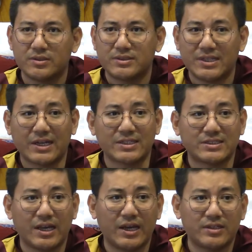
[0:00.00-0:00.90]
take a
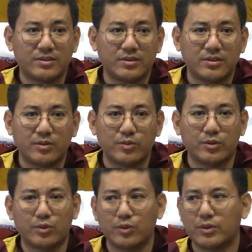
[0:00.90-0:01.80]
side
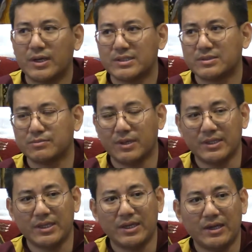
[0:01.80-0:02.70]
with who has
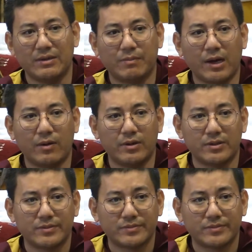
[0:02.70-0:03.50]
money and power.